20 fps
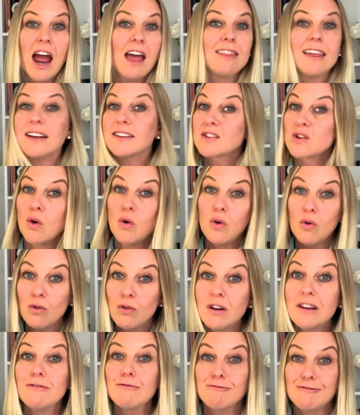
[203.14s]
And that's
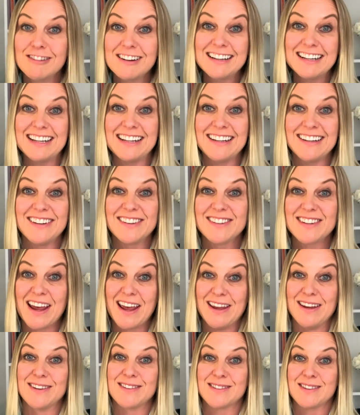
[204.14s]
all it really
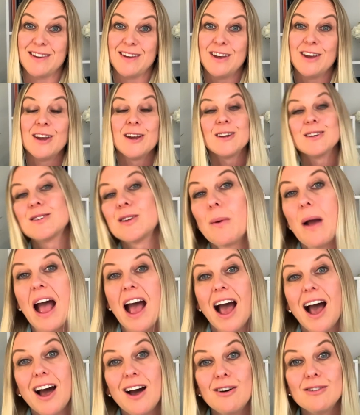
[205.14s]
takes. So,
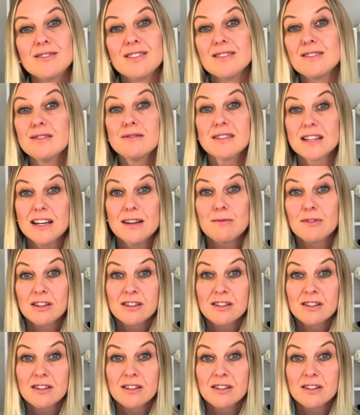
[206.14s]
how do sleep